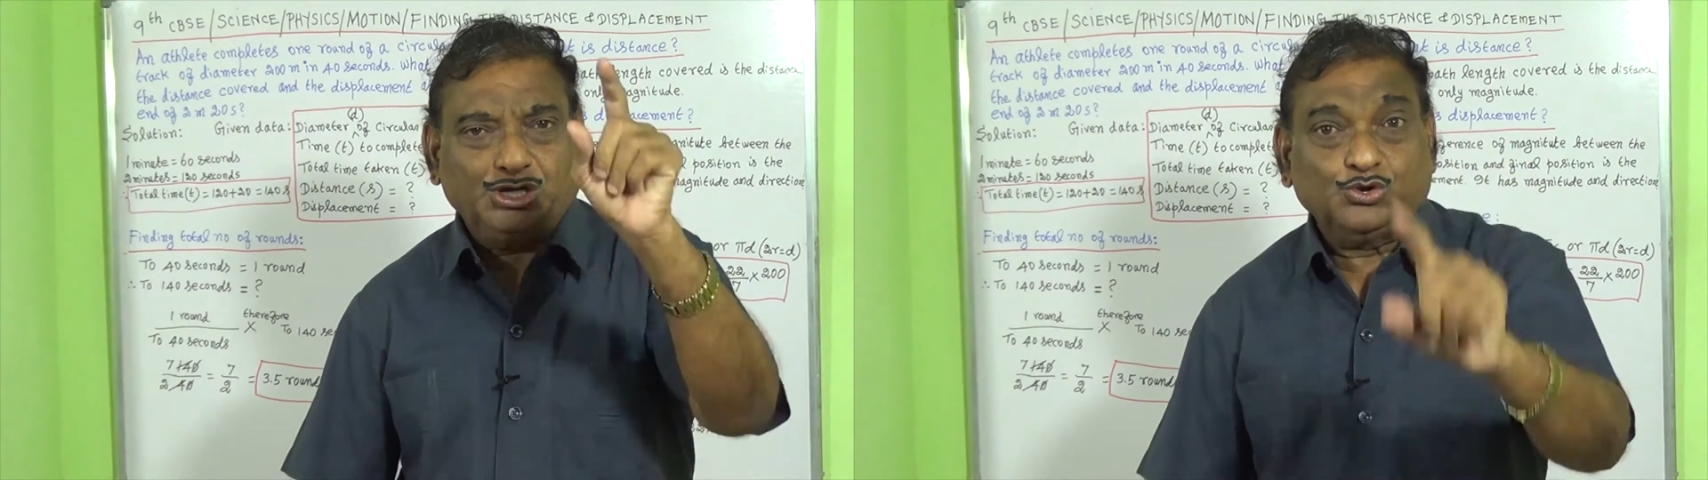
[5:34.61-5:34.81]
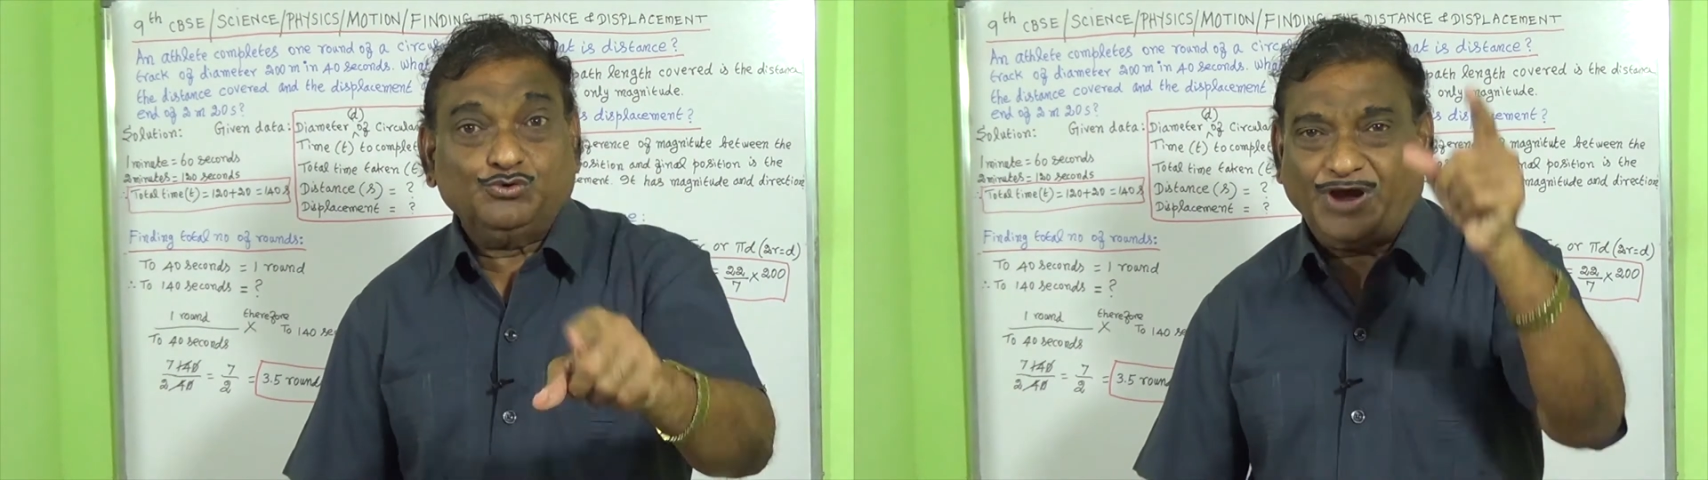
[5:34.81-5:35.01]

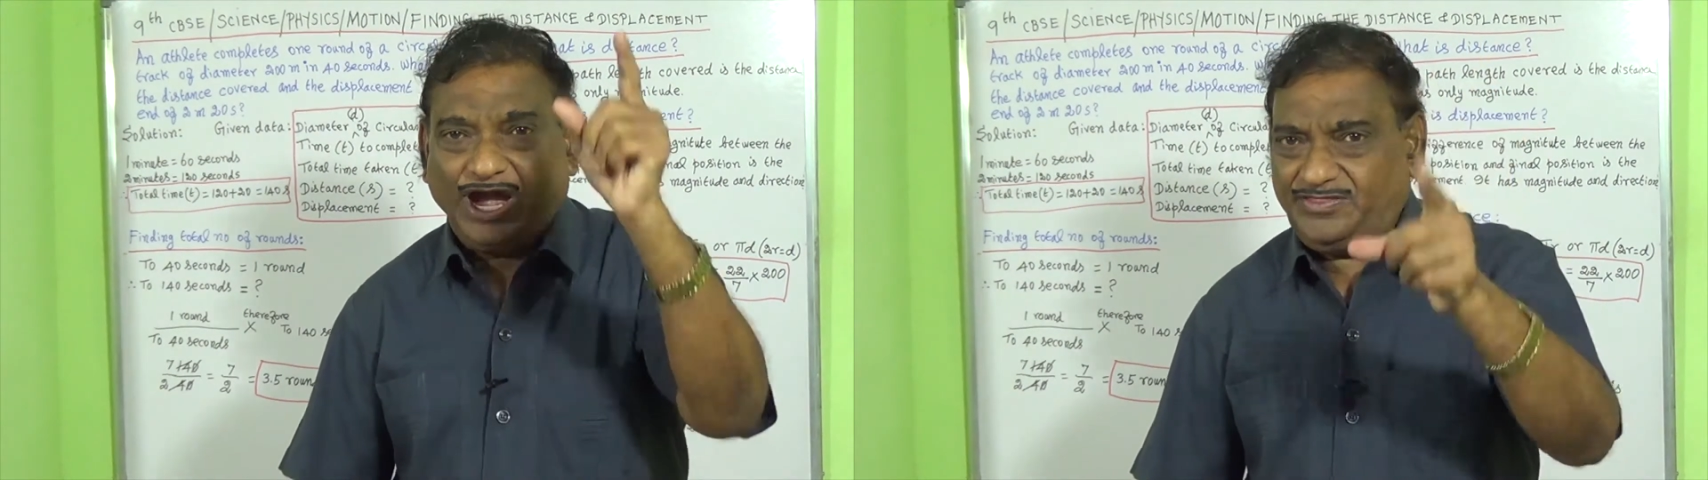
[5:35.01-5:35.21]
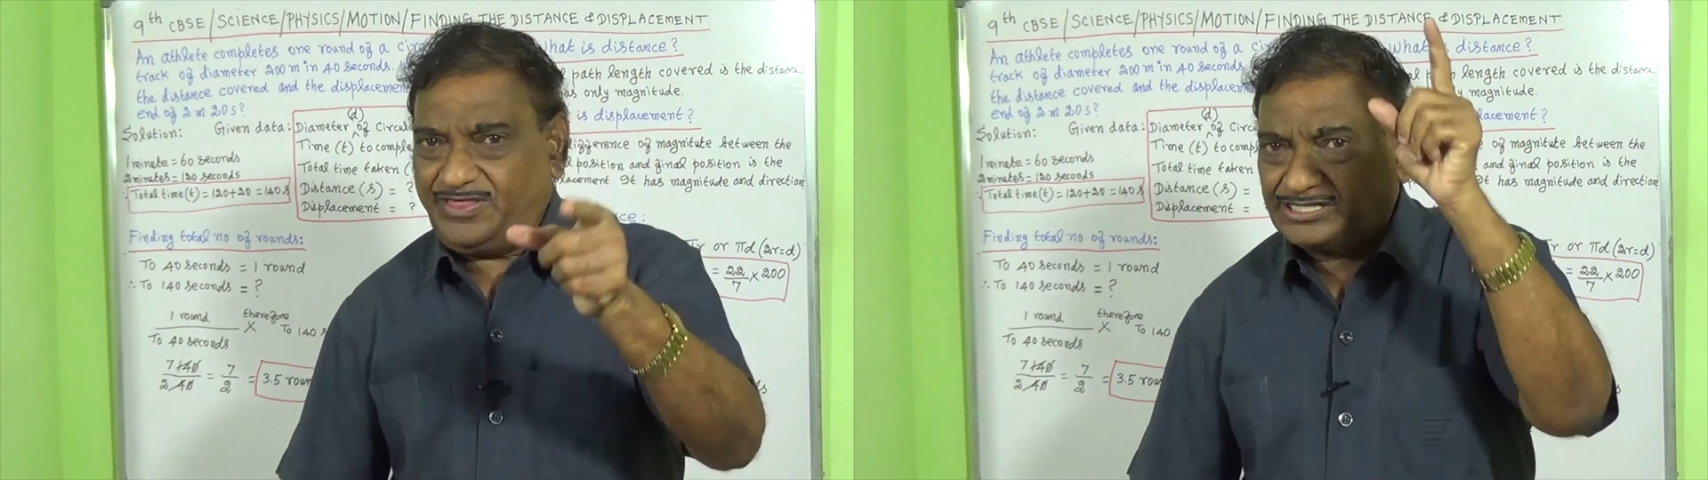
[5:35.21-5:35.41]
to
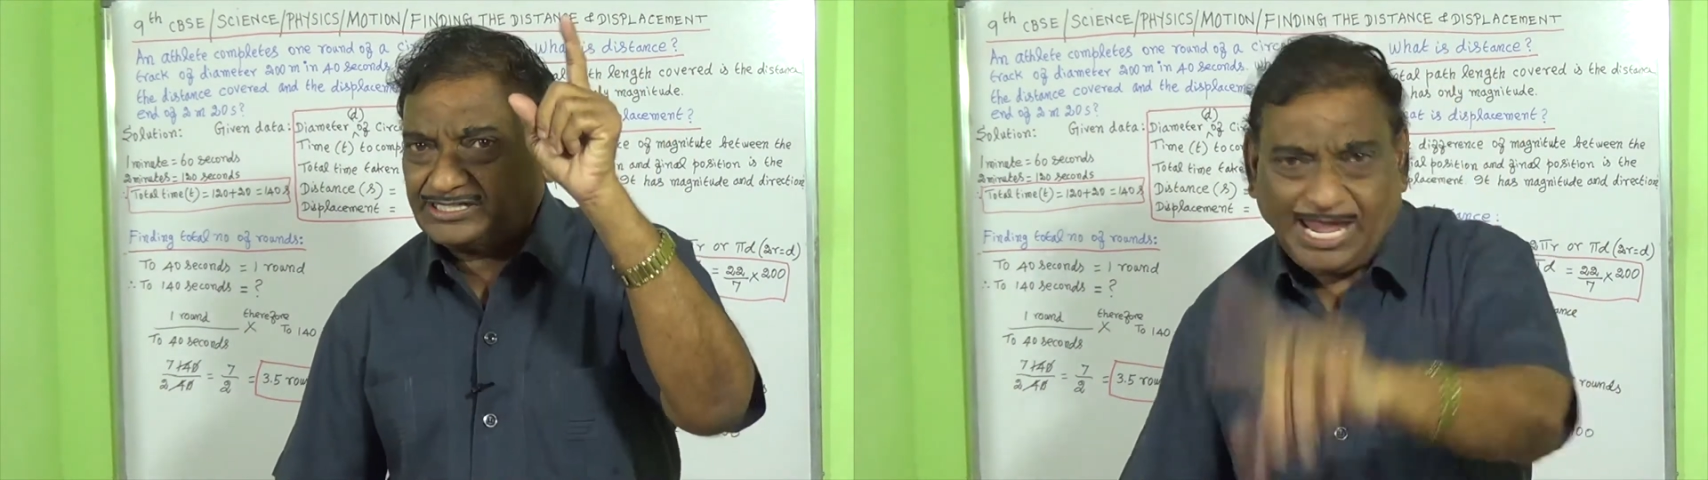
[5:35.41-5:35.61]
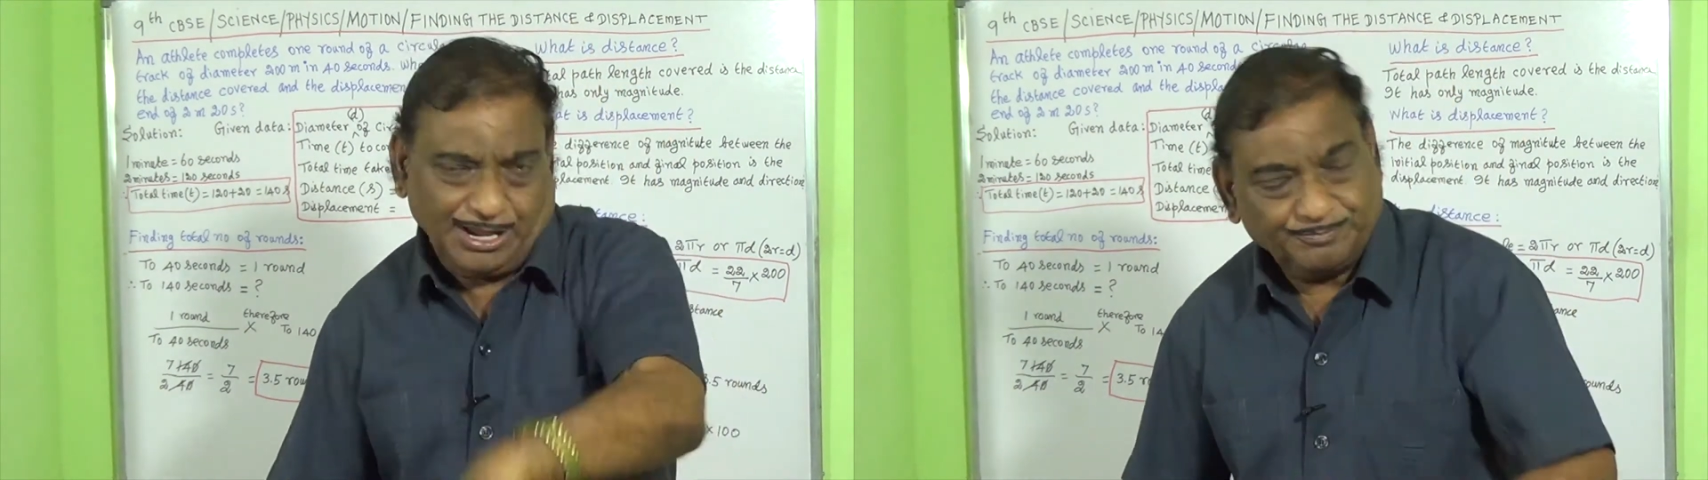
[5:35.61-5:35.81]
find the
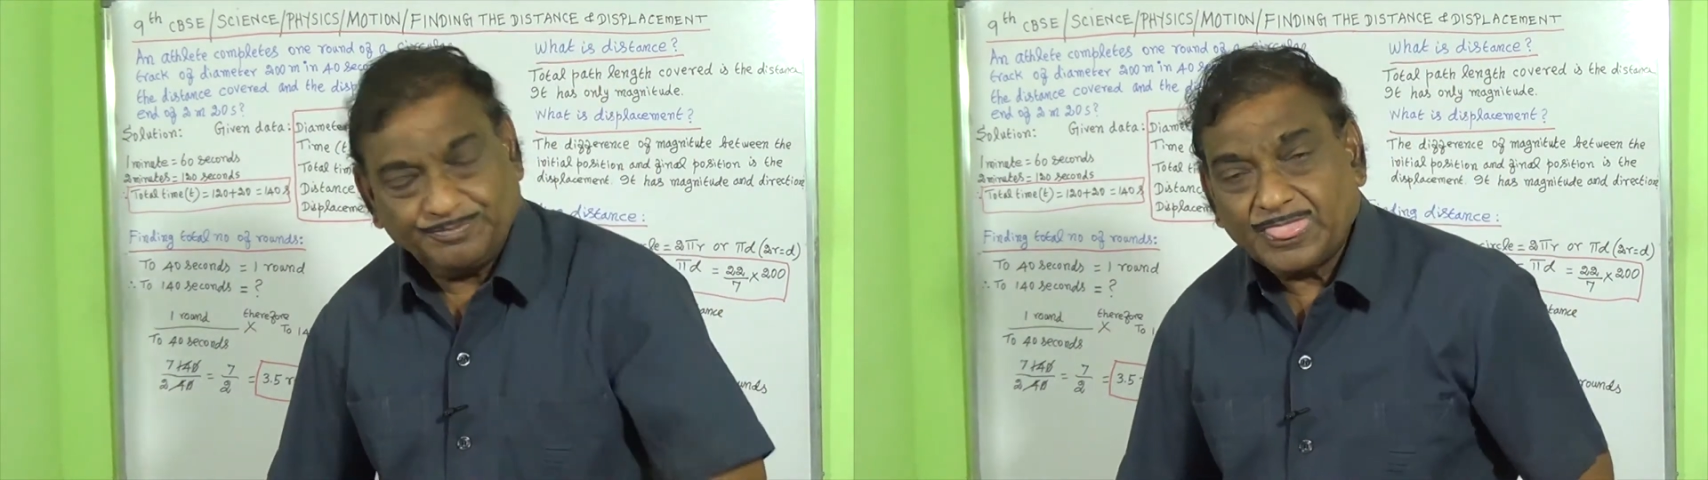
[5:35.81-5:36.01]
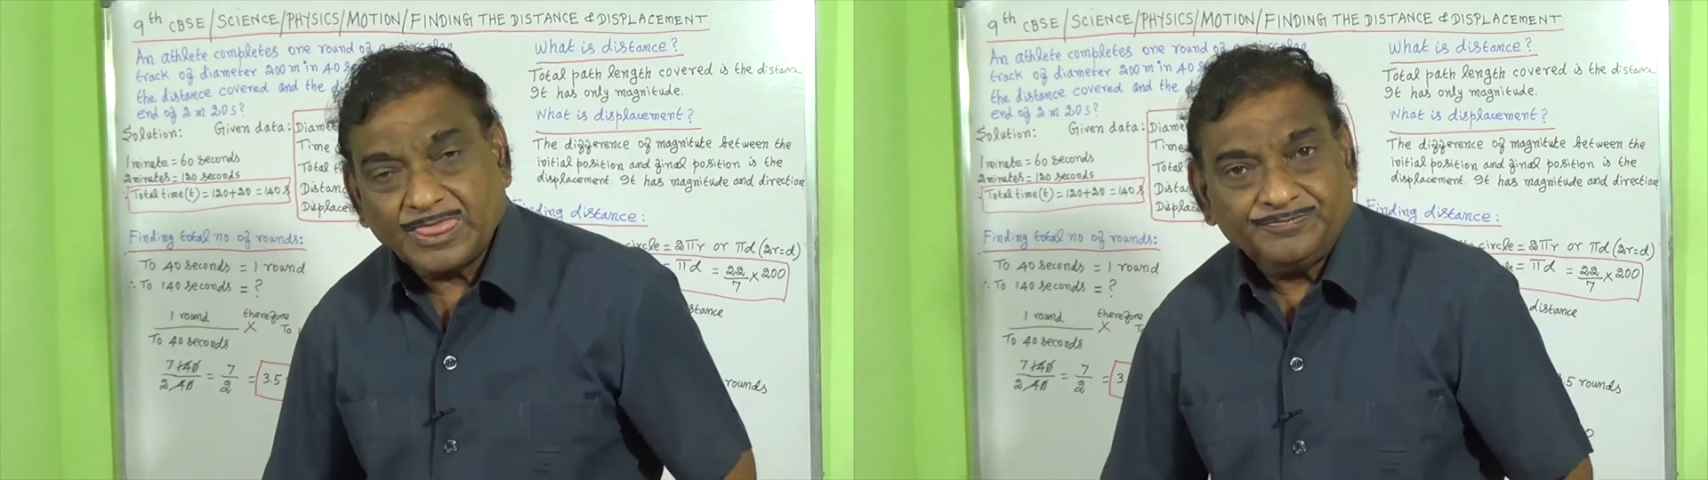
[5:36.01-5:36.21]
time.